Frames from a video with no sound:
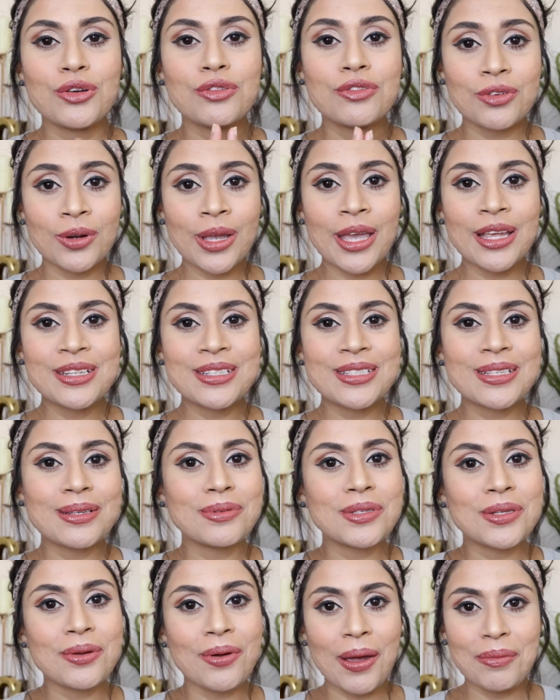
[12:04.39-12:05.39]
Don't forget to
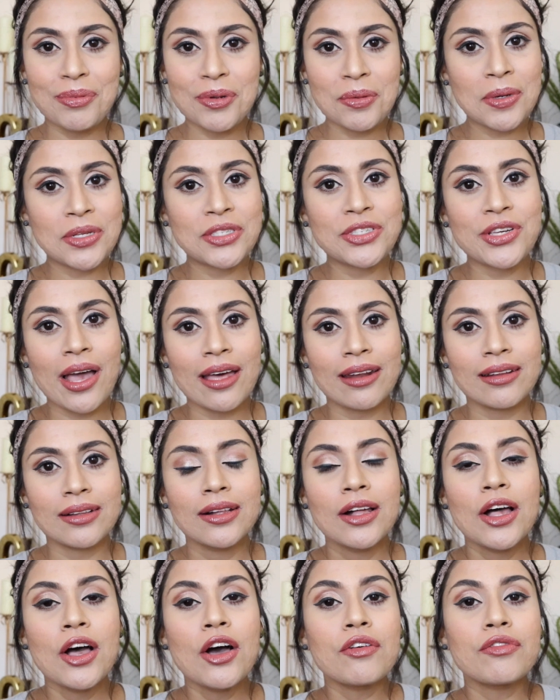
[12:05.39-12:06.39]
subscribe to my
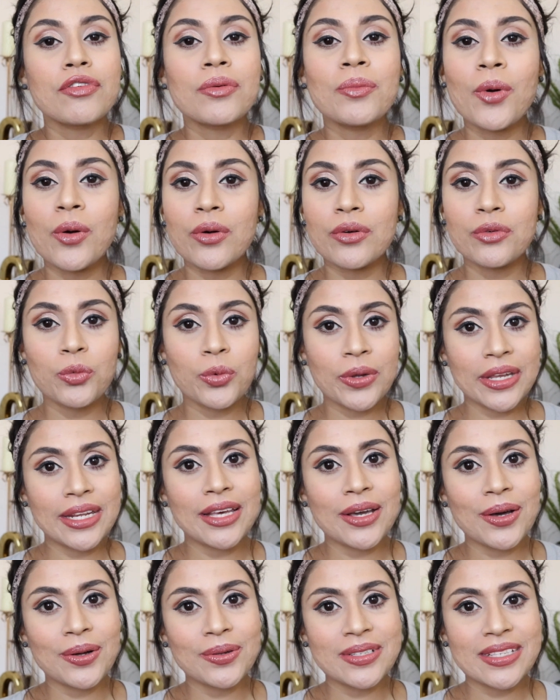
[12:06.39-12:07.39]
channel for more
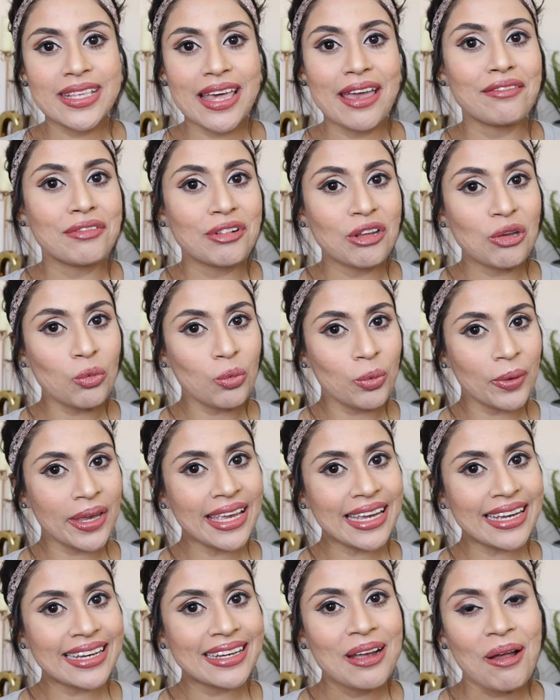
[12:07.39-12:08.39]
videos every
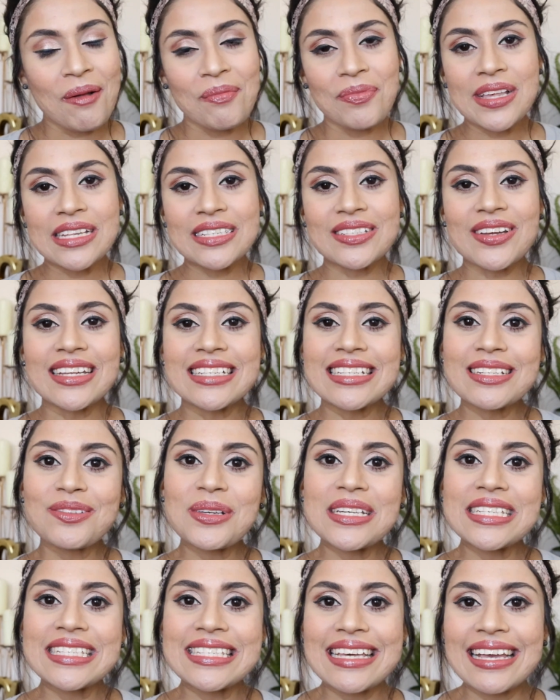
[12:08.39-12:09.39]
week. So until
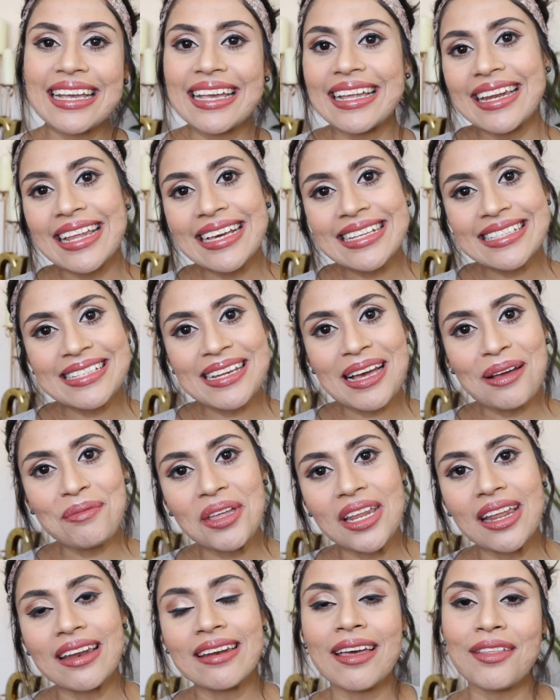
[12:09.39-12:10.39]
we see you again next time
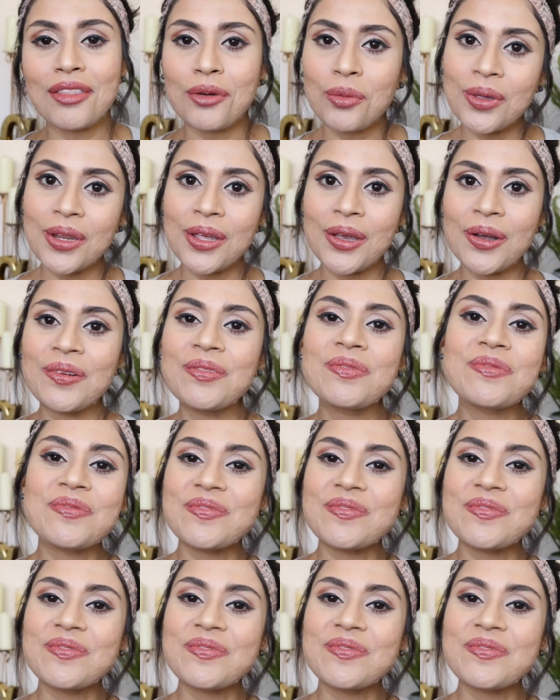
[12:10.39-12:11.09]
in another video,